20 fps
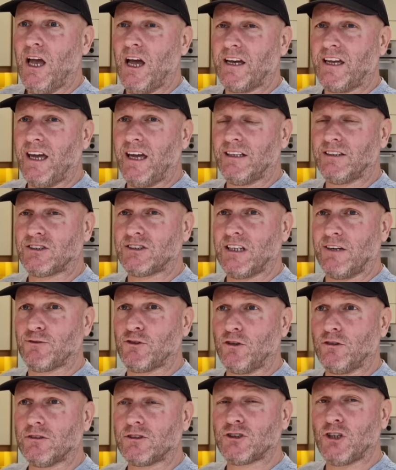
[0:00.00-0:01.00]
Against,
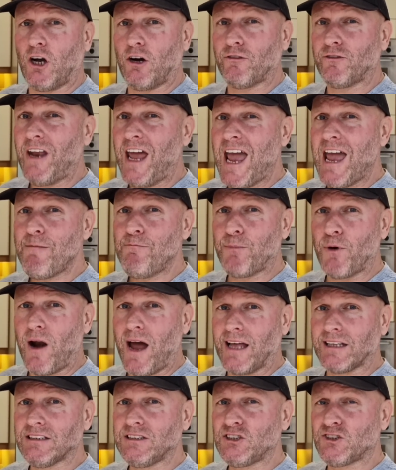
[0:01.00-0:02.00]
I've done sort of name
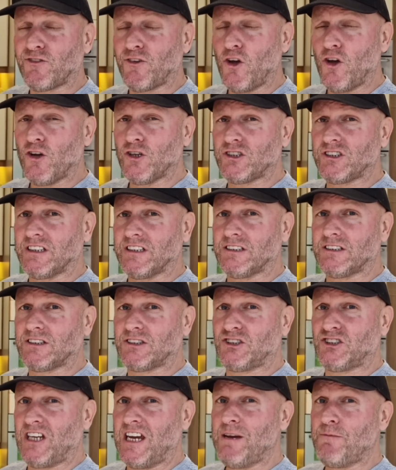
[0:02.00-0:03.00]
brands
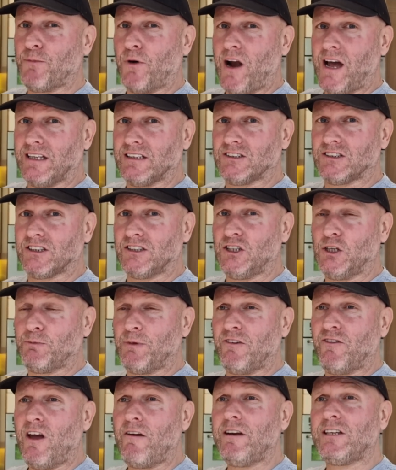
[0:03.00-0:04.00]
versus cheap brands, and you'll
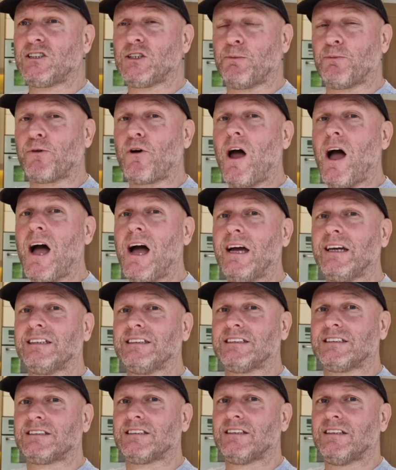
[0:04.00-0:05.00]
be very
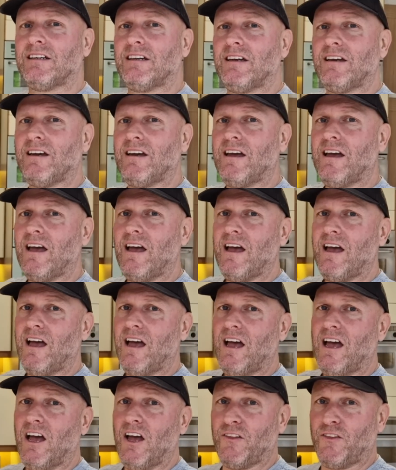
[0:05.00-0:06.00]
surprised
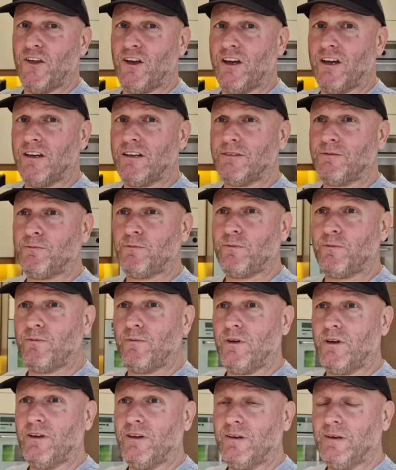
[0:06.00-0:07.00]
at the,
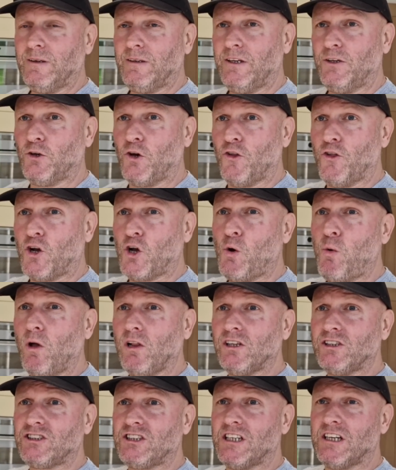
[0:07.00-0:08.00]
you know, the
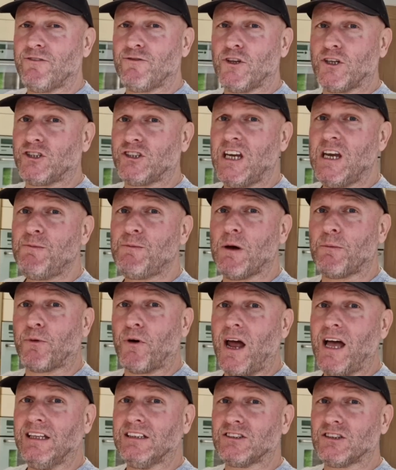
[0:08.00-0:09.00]
quality of the cheaper
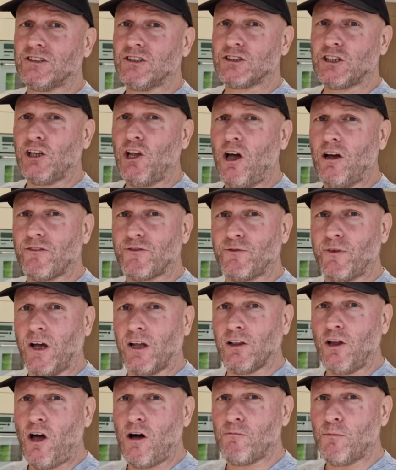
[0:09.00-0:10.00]
brands, and there's a lot
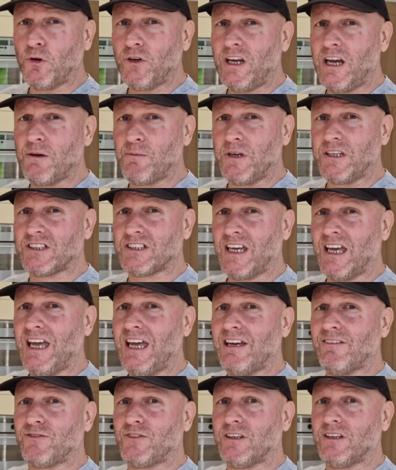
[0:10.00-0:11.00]
of money to be
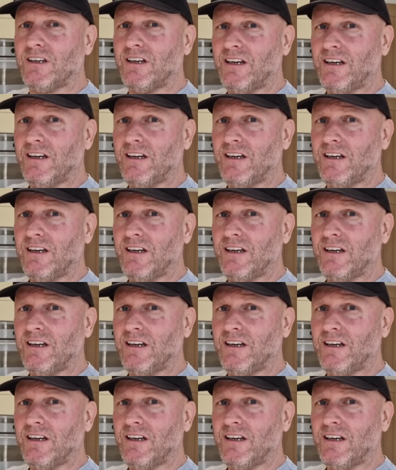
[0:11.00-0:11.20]
saved.